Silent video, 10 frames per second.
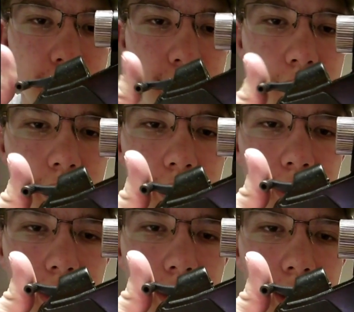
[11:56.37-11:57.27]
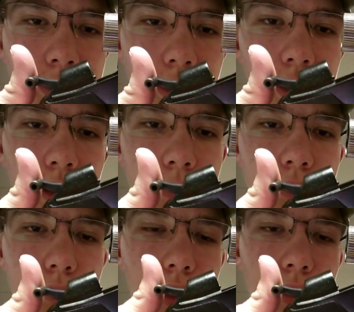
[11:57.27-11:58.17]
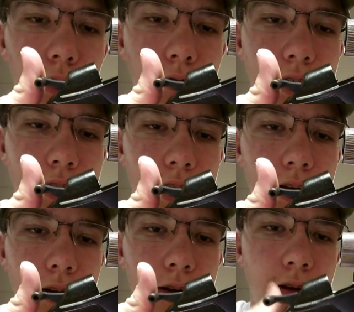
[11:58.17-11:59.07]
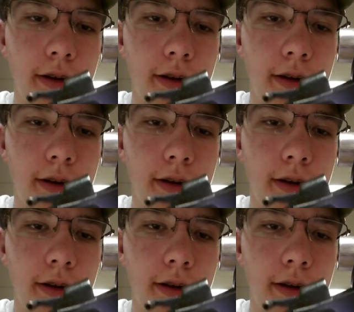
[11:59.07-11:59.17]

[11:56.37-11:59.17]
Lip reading: Sit there, click it next to it, let off the trigger, and hold that there.